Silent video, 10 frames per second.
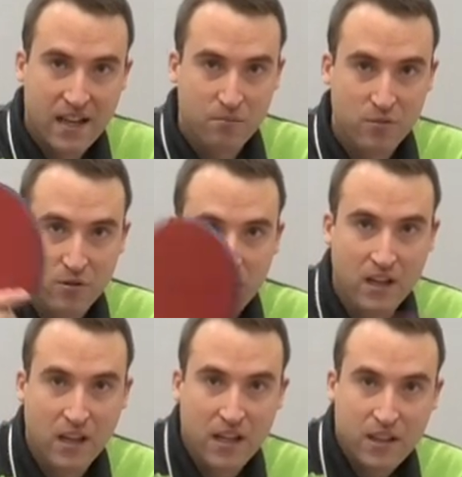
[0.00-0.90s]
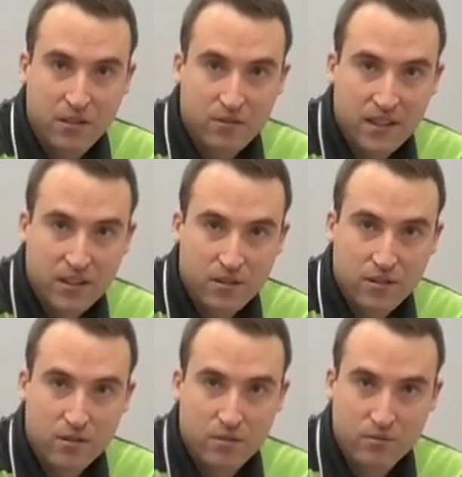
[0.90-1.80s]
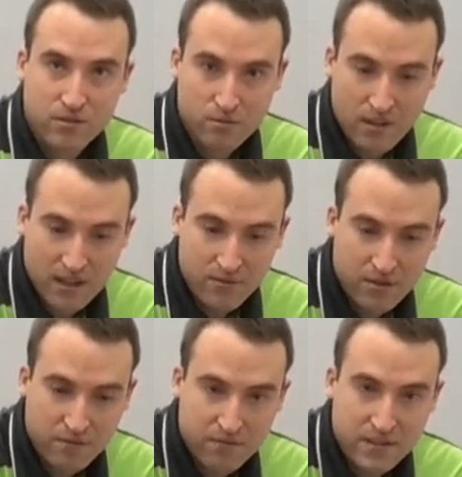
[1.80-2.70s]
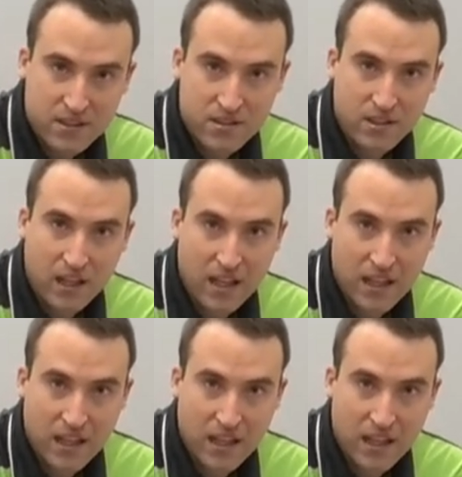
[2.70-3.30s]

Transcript: elbow. You need to drive your wrist.